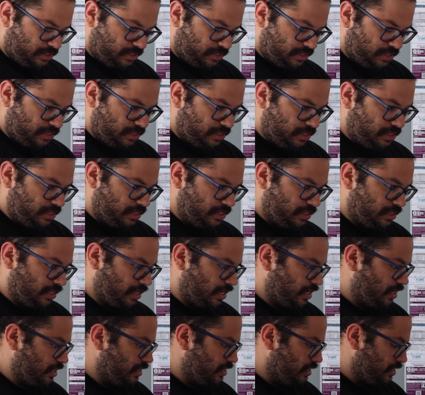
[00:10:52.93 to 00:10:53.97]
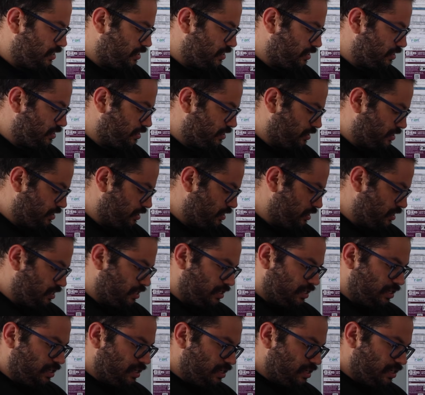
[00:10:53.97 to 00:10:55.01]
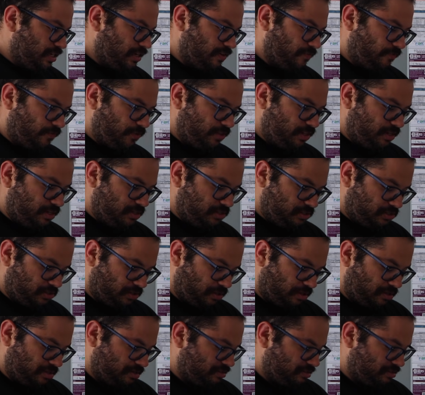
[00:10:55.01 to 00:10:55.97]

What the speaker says: I think that is it for the install.